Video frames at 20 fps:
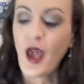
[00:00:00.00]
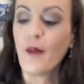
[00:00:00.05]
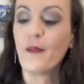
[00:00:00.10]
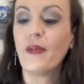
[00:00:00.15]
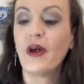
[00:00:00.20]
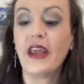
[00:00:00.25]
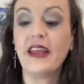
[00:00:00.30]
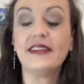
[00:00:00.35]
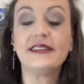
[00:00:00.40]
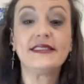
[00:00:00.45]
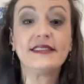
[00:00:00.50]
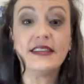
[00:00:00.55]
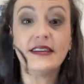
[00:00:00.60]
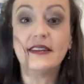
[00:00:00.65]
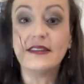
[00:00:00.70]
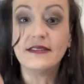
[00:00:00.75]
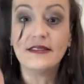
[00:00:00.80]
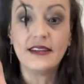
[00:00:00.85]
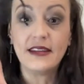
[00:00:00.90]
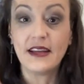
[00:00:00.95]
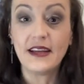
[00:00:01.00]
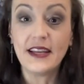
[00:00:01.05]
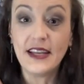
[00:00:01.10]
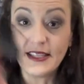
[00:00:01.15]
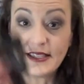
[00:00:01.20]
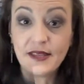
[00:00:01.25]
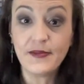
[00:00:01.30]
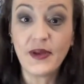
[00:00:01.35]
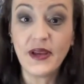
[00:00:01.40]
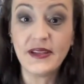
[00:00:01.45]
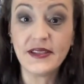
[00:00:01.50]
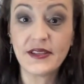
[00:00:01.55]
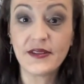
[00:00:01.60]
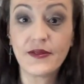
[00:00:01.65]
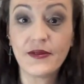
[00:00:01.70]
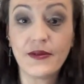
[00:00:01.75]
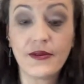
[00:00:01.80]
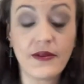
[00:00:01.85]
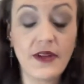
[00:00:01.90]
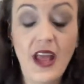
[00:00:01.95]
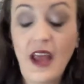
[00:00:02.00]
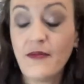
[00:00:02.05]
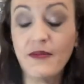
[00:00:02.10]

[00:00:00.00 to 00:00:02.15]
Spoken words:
But still, it's a pentacle.